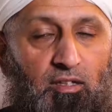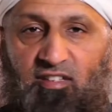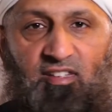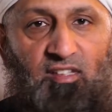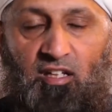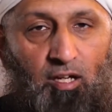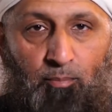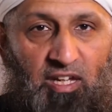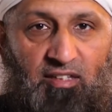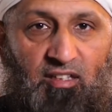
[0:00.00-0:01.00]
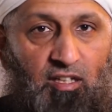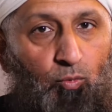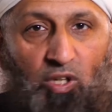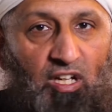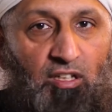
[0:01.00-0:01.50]
This is an amazing,
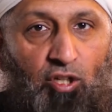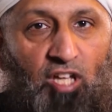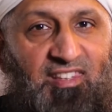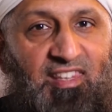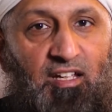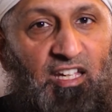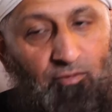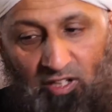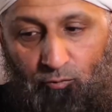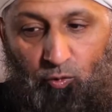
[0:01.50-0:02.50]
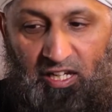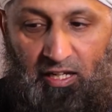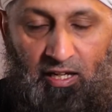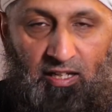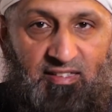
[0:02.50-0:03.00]
we cannot thank, even if
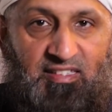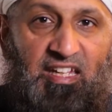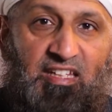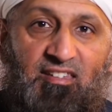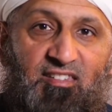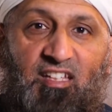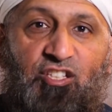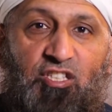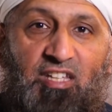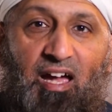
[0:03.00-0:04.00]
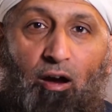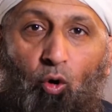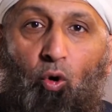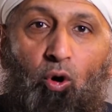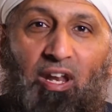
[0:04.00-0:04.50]
we stayed in sajda
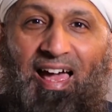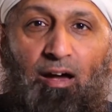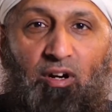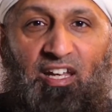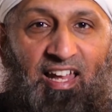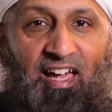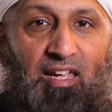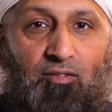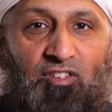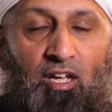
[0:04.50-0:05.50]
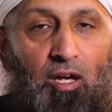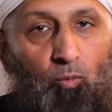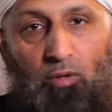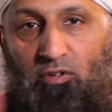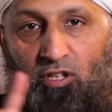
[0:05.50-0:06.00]
all our lives,
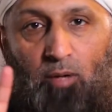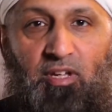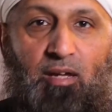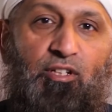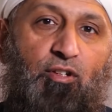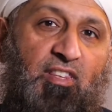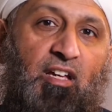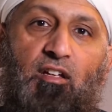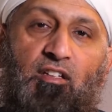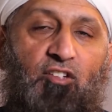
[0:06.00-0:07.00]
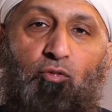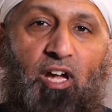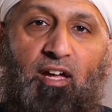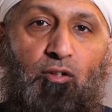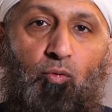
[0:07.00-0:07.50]
we will not be able to thank Allah
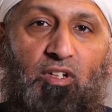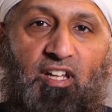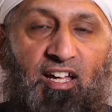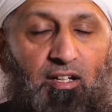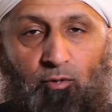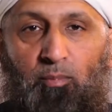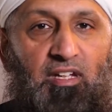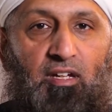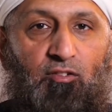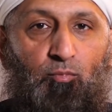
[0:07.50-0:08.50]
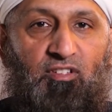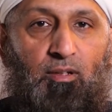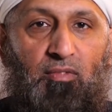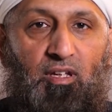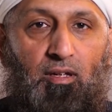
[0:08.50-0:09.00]
subhanahu wa ta'ala for making us Muslim.